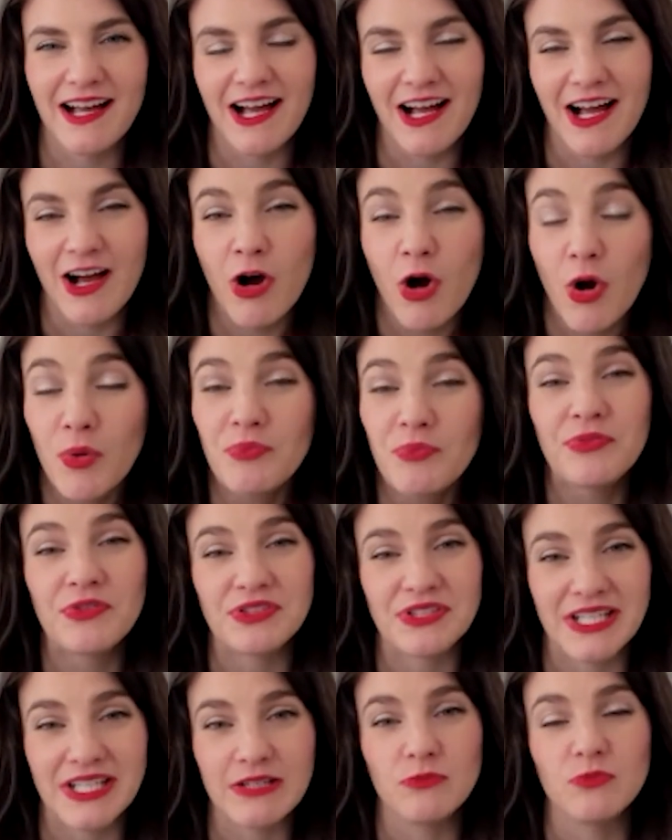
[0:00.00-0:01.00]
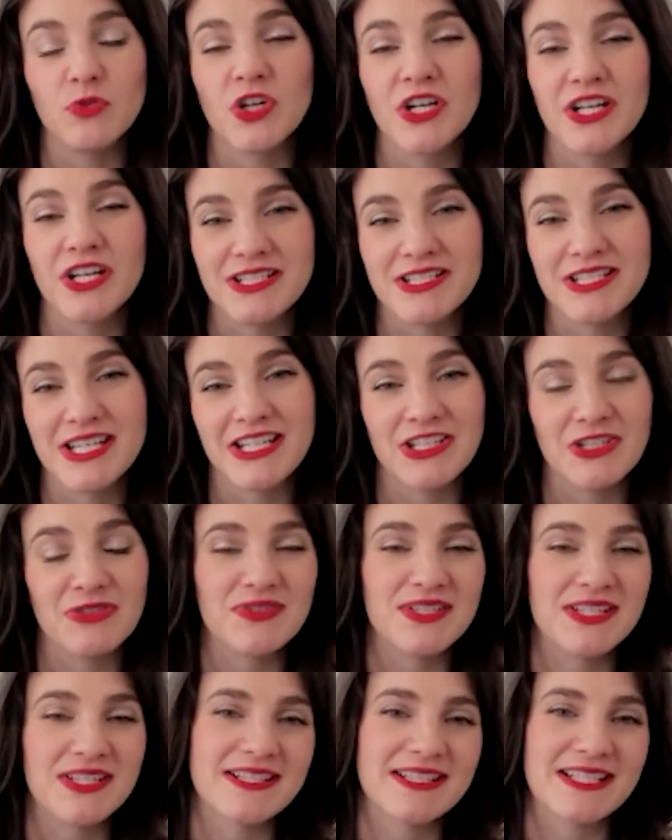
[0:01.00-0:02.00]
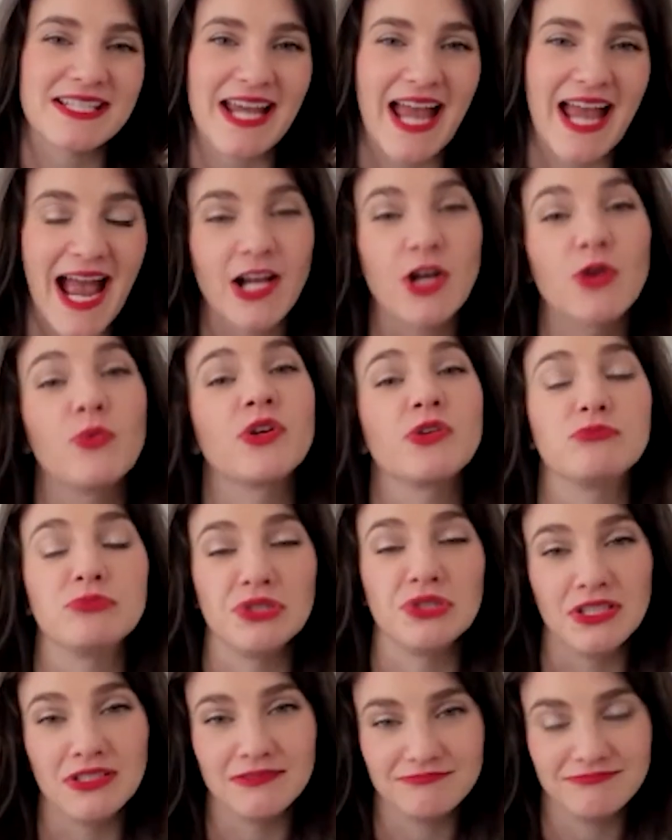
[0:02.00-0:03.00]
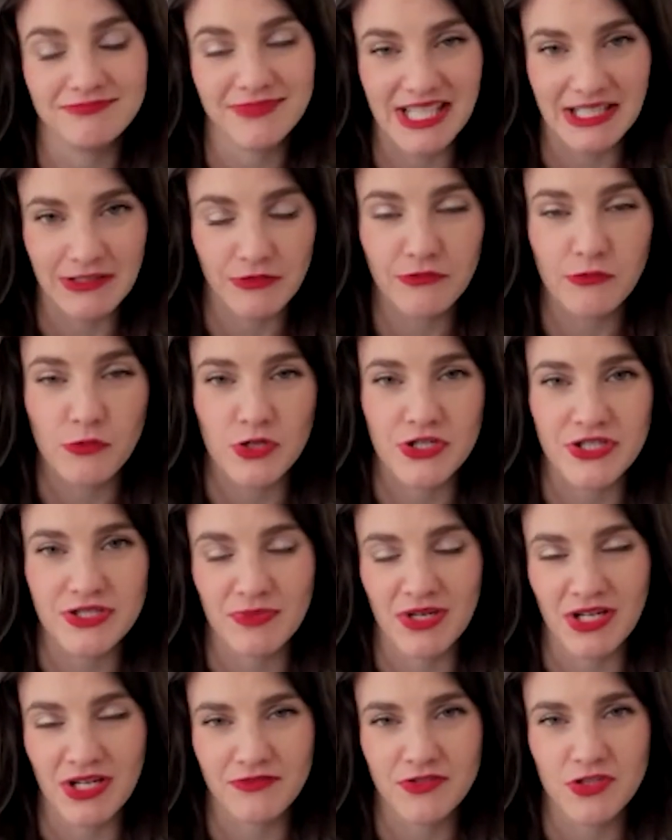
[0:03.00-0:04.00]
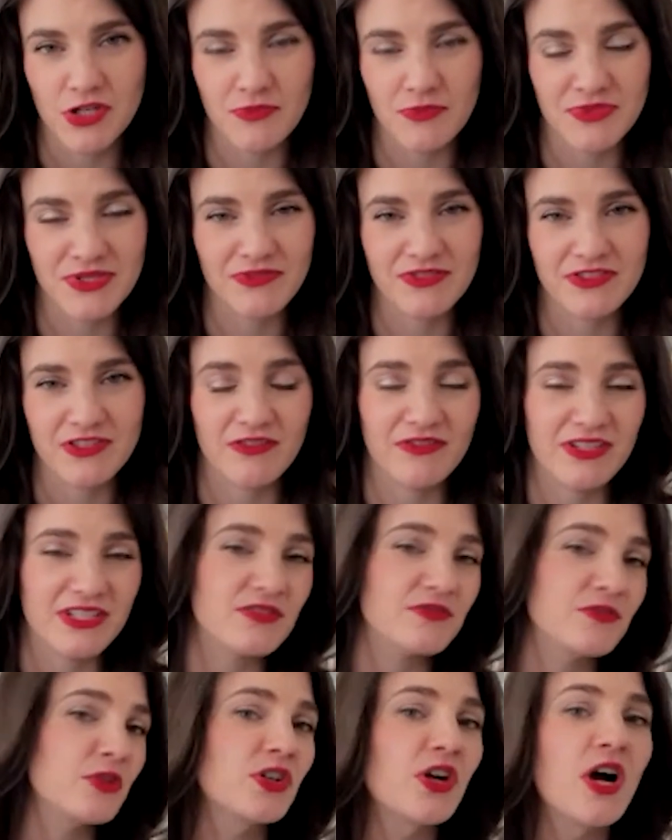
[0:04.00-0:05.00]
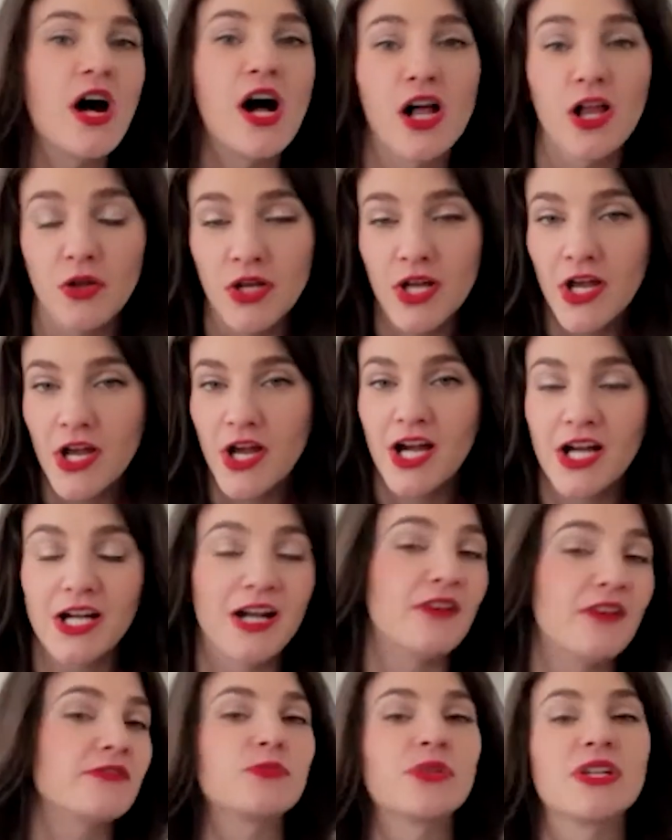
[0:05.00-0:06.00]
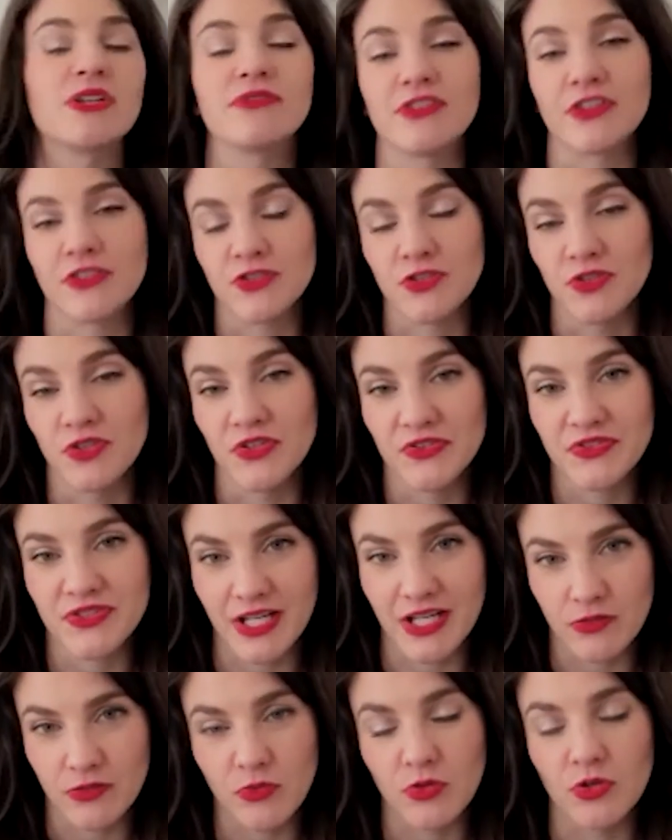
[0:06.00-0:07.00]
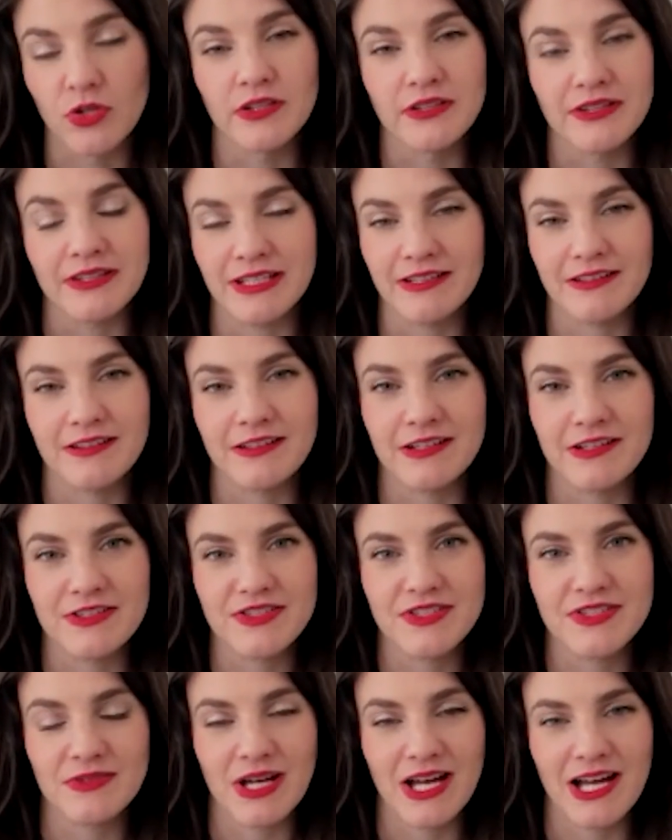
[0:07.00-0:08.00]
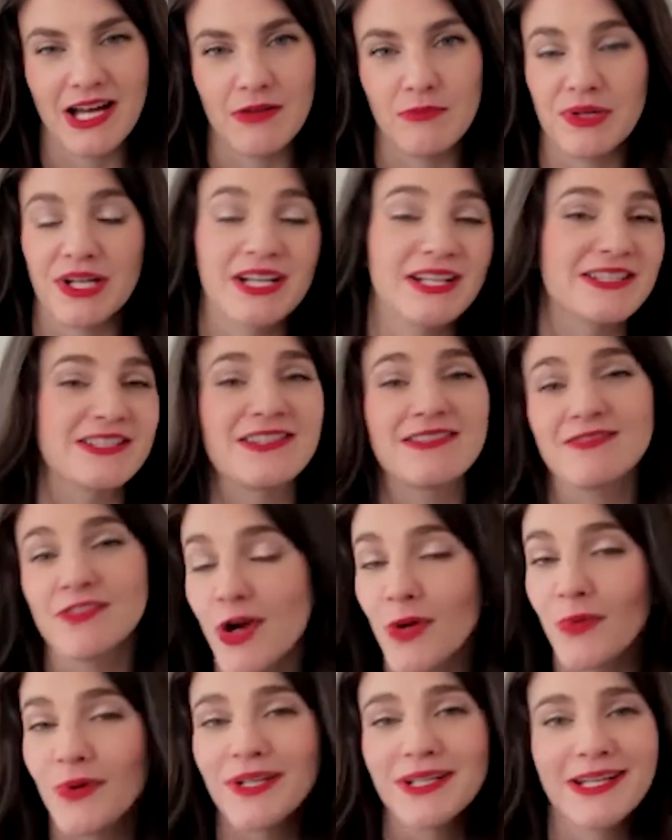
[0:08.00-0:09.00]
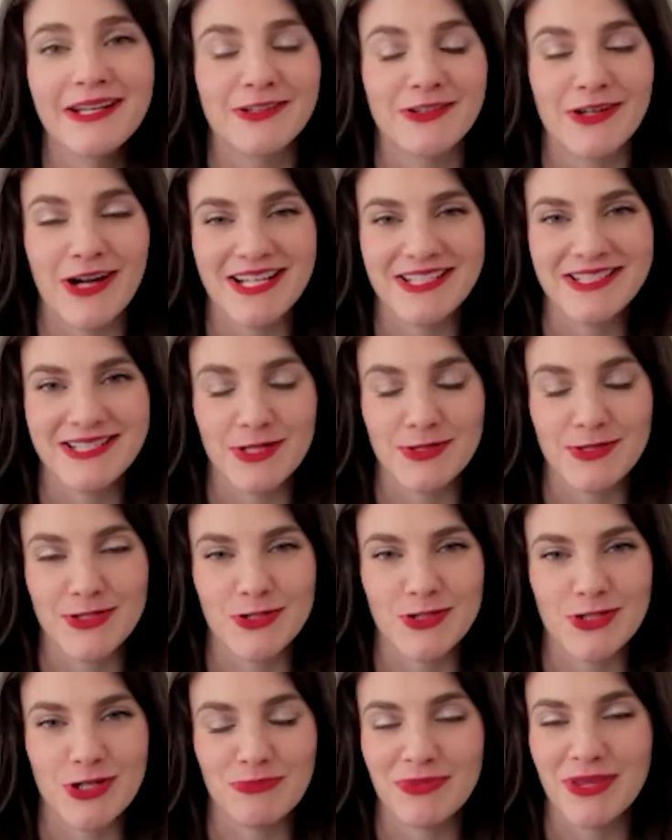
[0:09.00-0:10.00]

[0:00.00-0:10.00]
hopefully we'll continue to see equitable enforcement of terms of service for all government officials and world leaders, because no one can cry censorship